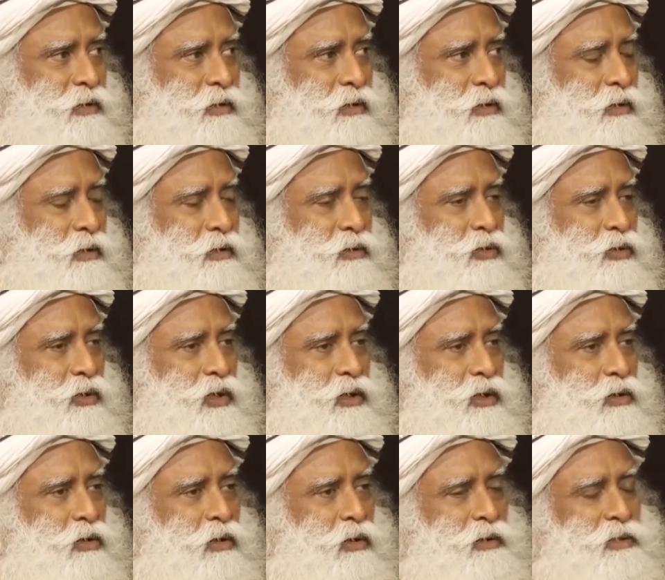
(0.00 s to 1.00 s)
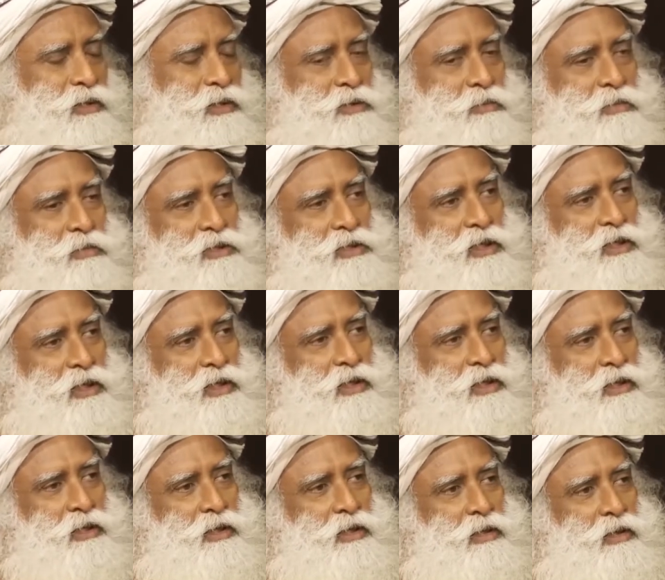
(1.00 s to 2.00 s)
You can call this misery,
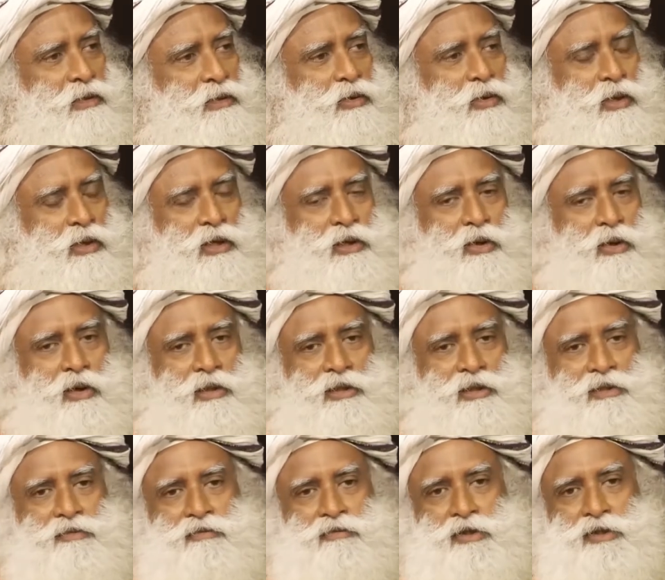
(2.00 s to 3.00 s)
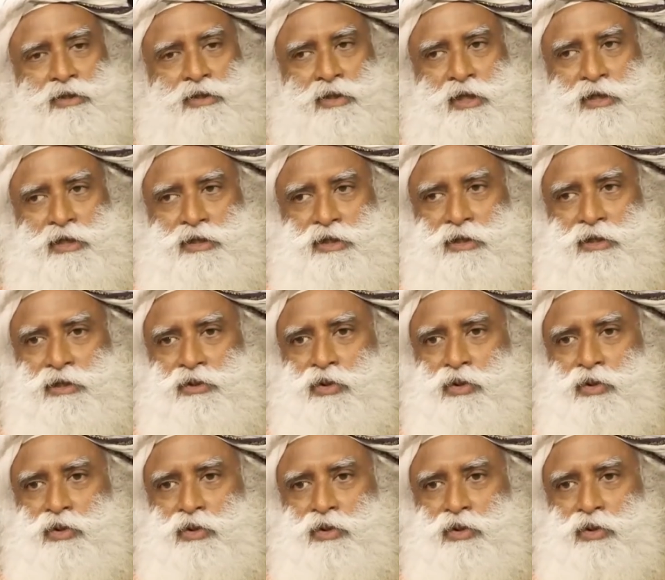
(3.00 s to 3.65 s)
you can call this frustration,